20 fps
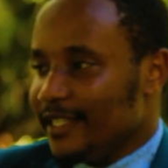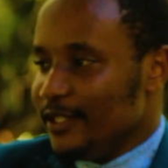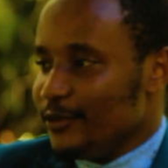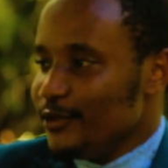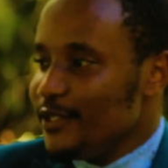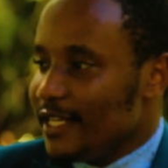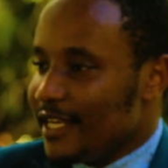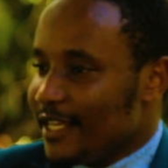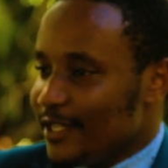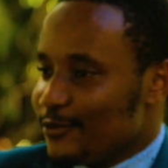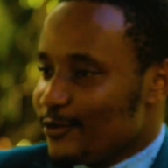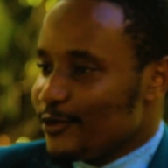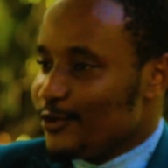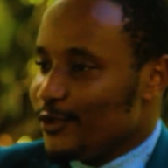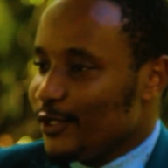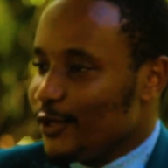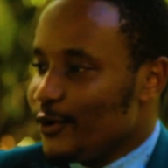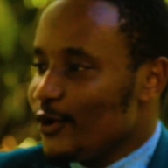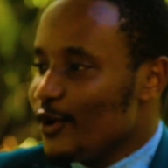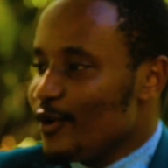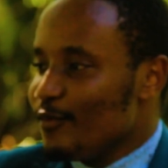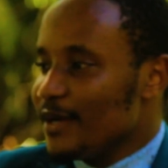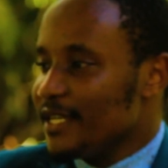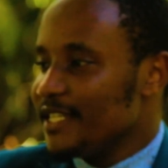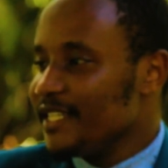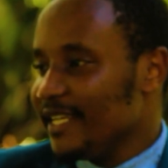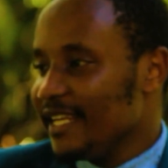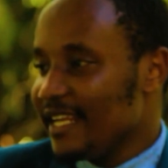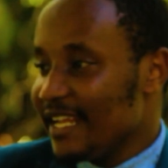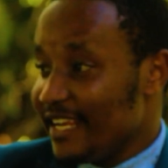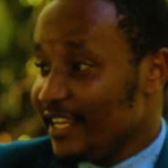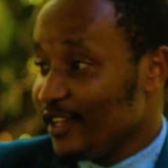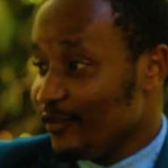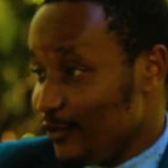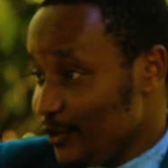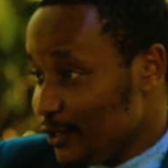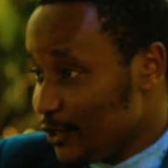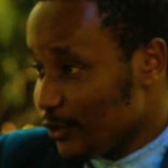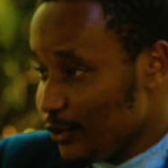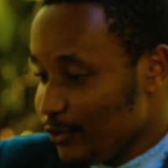utilize what we call machine learning
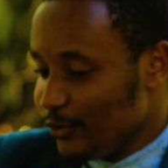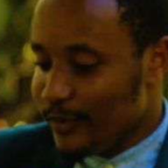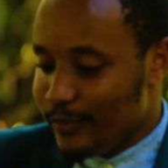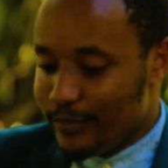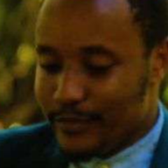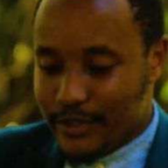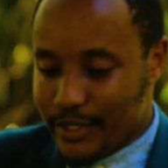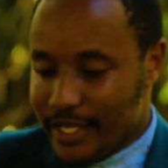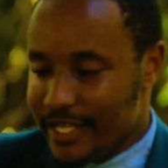vision. We